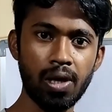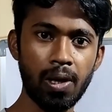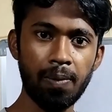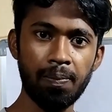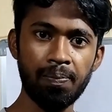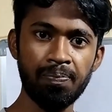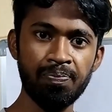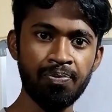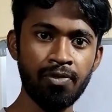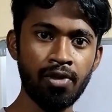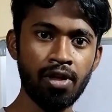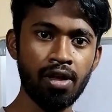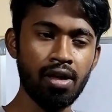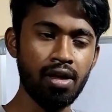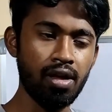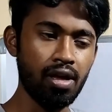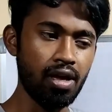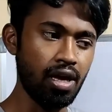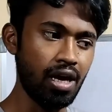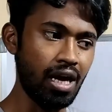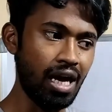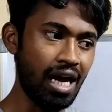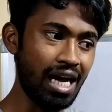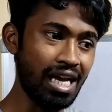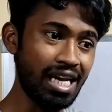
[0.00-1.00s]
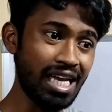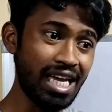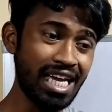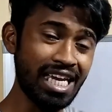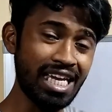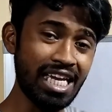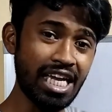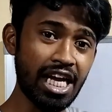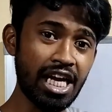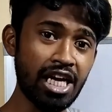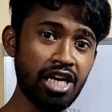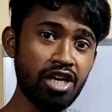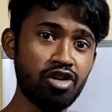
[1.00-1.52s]
Okay, and
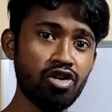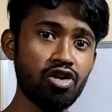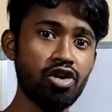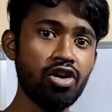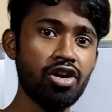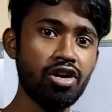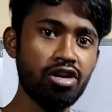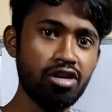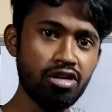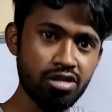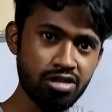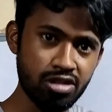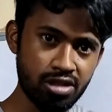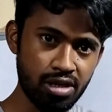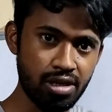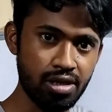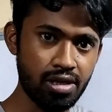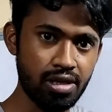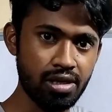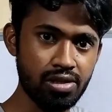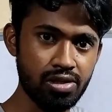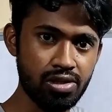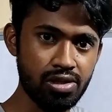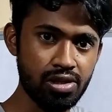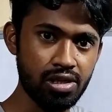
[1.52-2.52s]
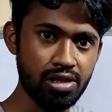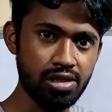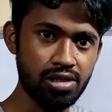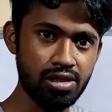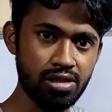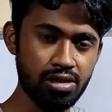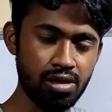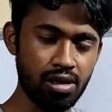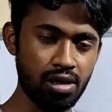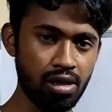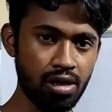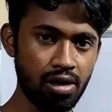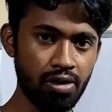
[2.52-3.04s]
in interrogative
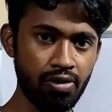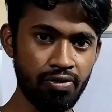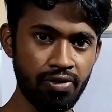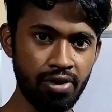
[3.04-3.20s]
sentences,